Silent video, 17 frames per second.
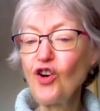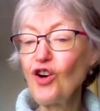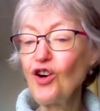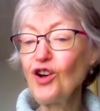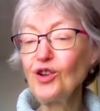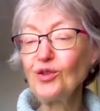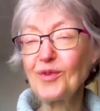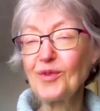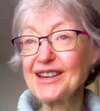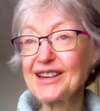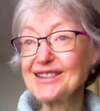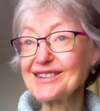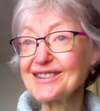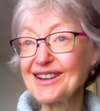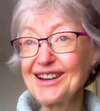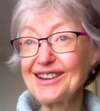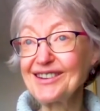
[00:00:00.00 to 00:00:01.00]

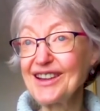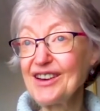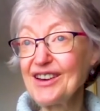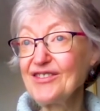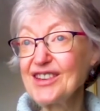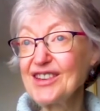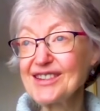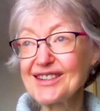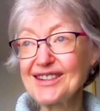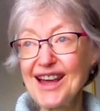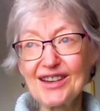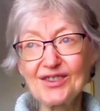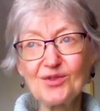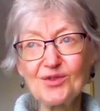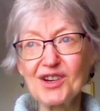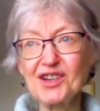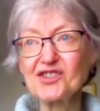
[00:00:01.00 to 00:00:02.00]
Always, I love this
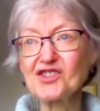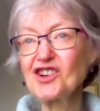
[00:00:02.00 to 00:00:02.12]
last one.